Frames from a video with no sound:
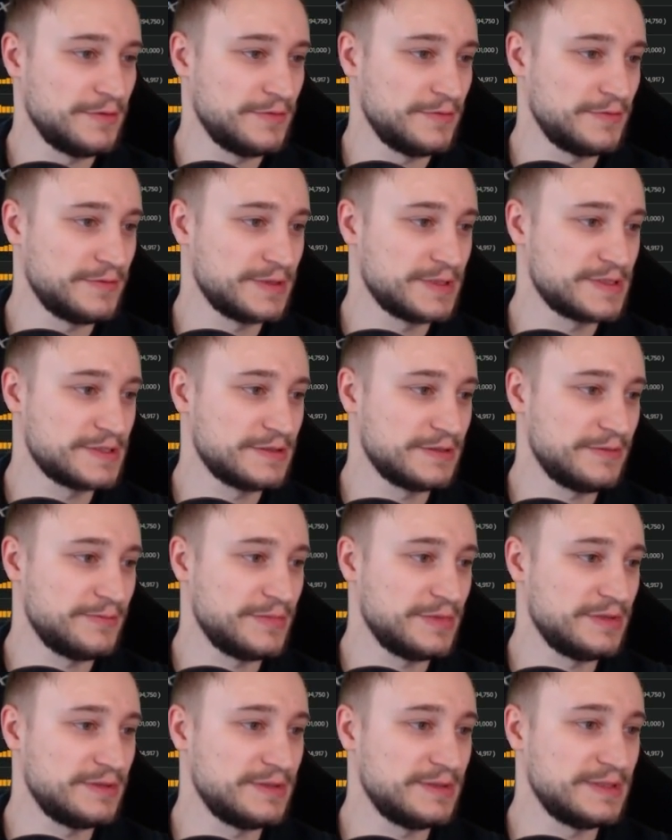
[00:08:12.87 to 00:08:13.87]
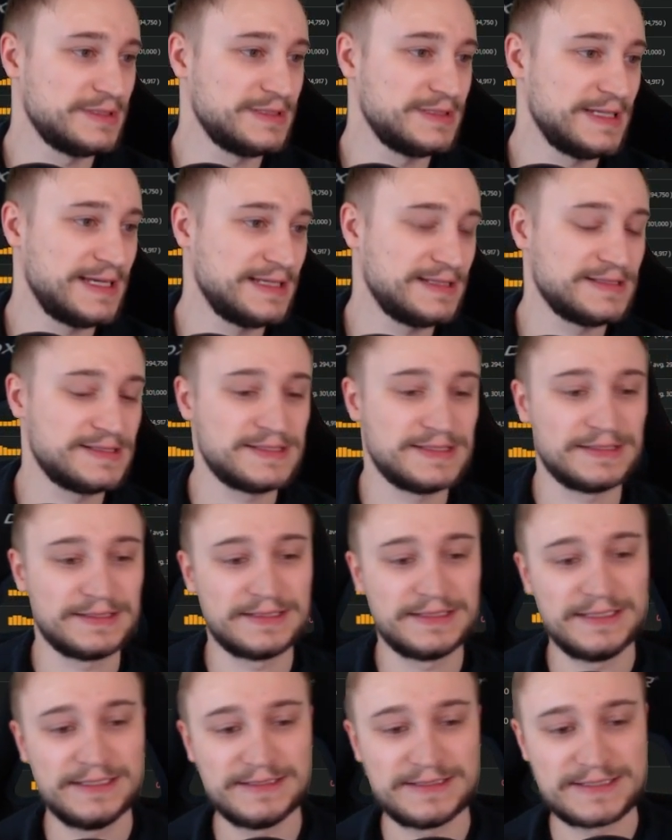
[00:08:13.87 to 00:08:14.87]
For example, dancing
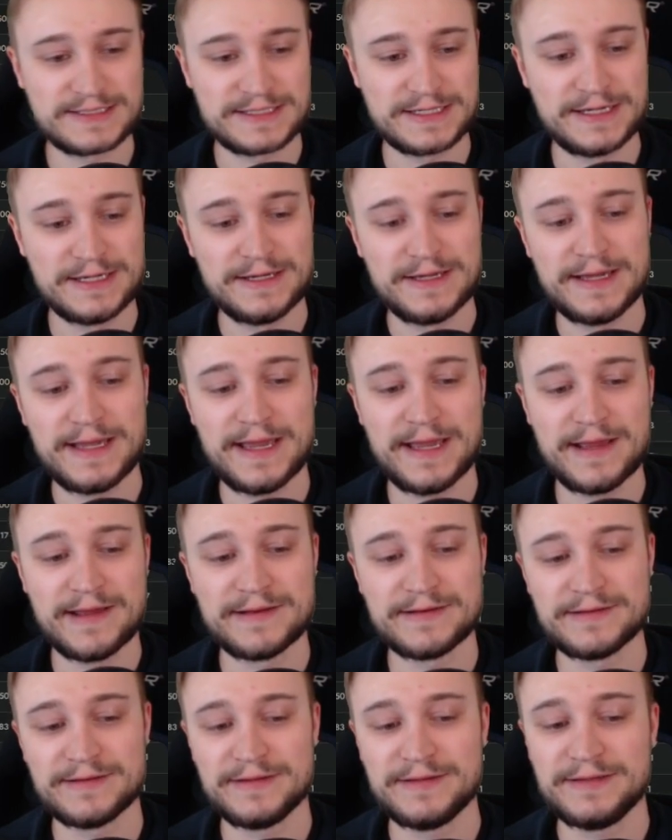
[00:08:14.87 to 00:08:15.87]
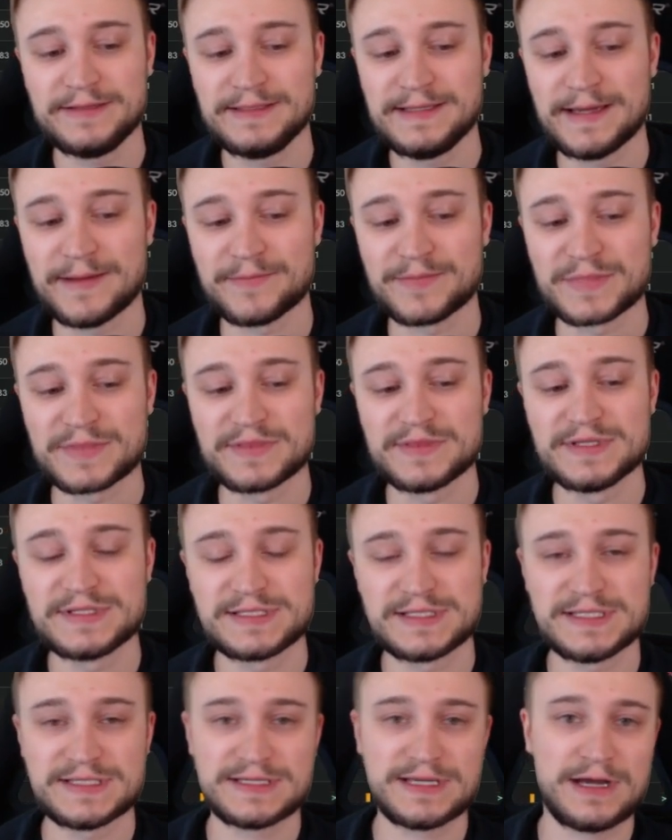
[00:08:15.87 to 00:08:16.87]
kids. And yeah, this
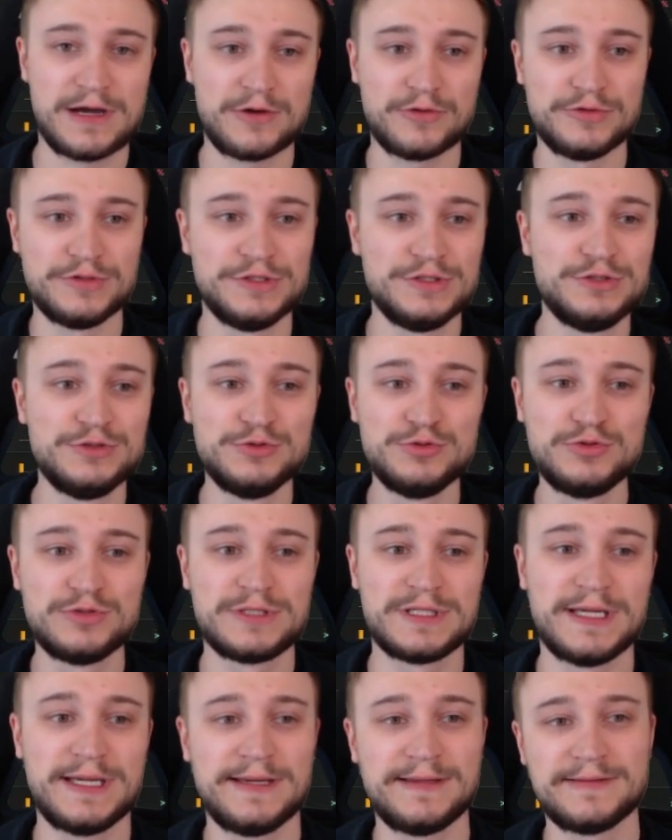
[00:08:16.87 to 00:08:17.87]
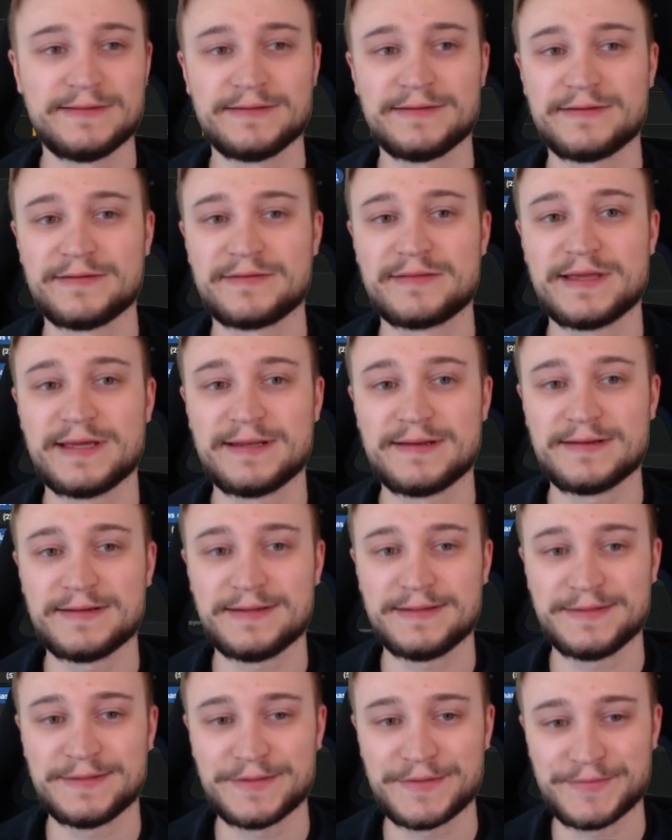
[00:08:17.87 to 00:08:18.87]
is how you can then
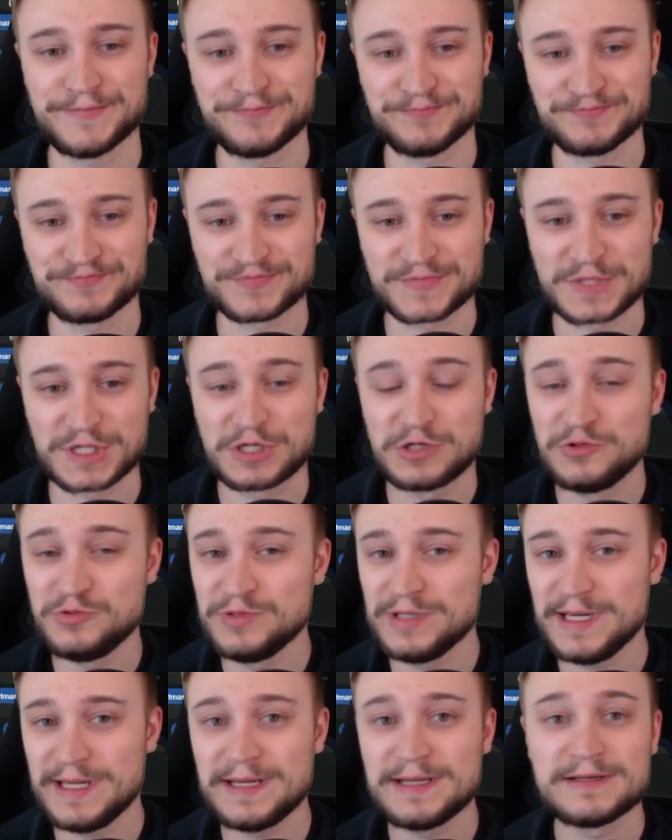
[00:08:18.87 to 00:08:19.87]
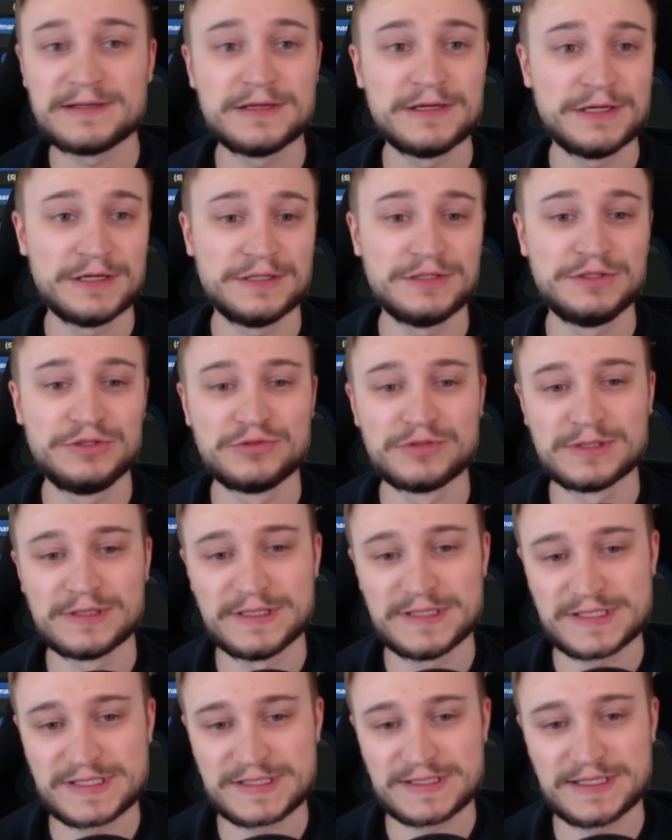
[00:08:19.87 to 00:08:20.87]
create your
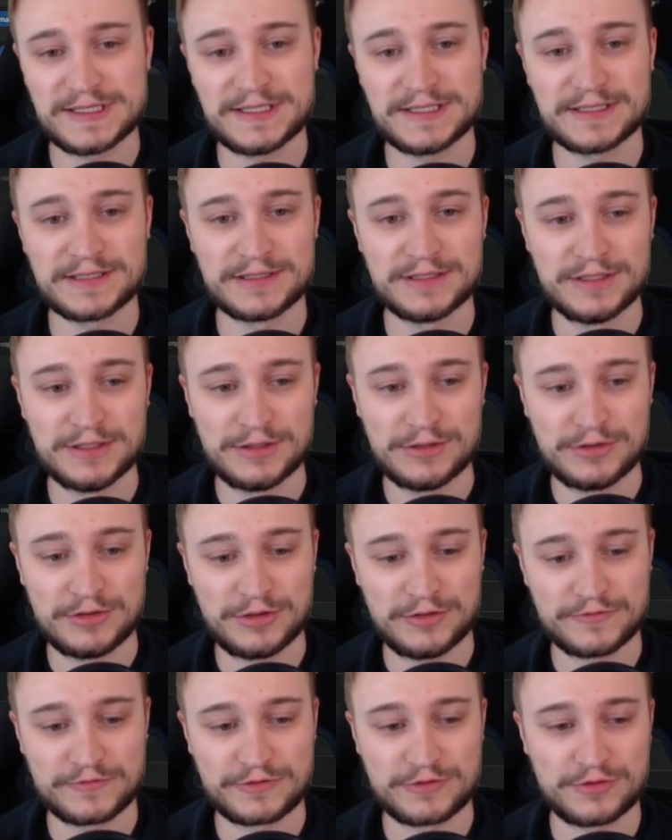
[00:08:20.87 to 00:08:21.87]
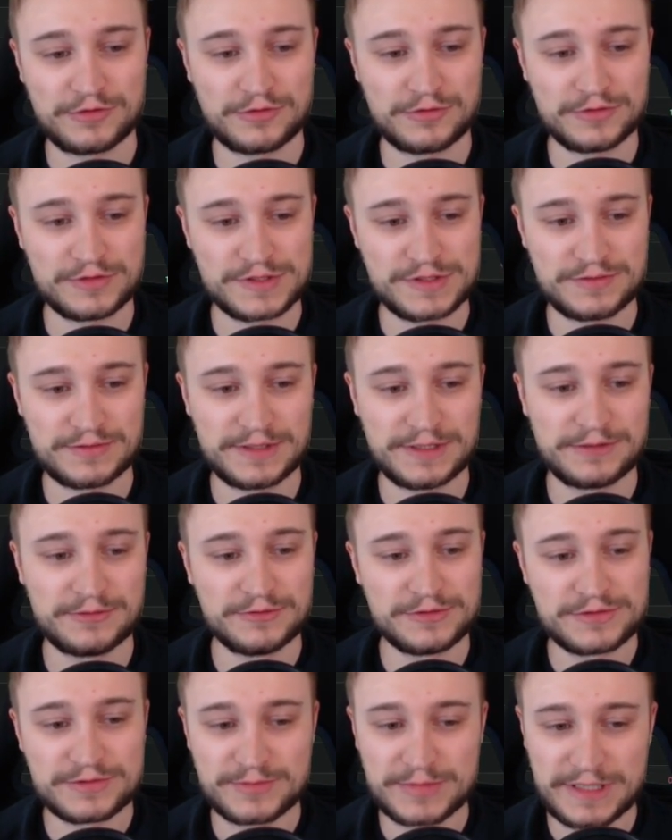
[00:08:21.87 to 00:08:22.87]
listing. Of course, you can
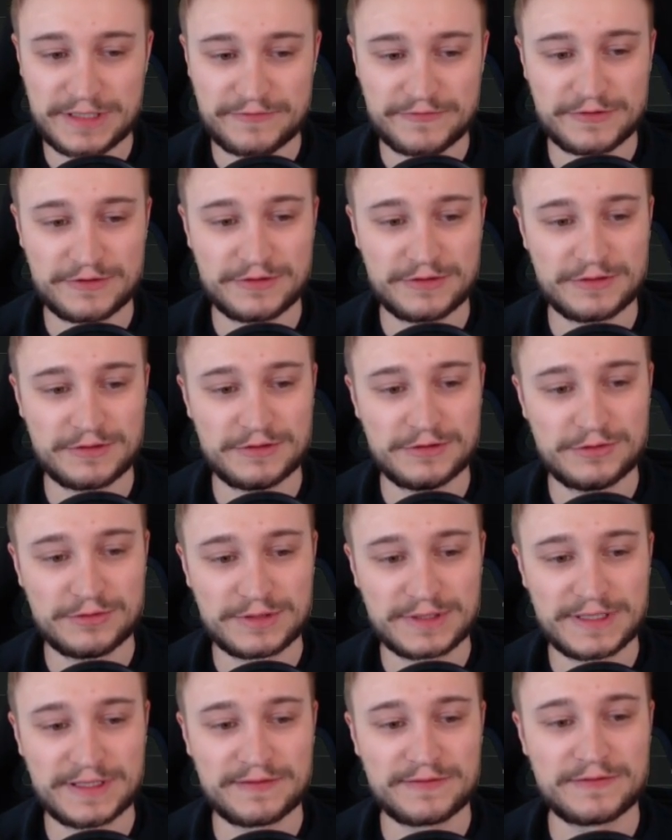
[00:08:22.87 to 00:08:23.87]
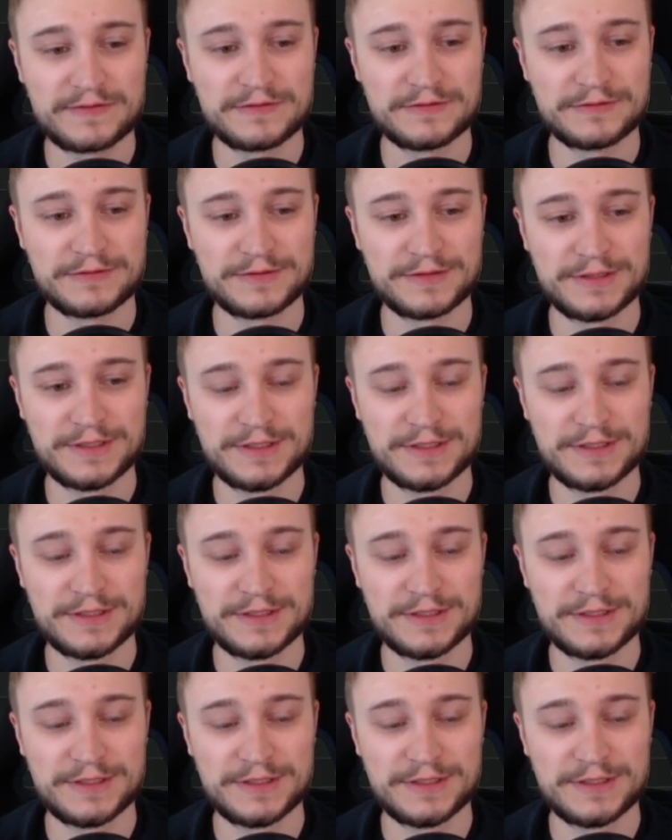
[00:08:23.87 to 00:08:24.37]
also have a look at the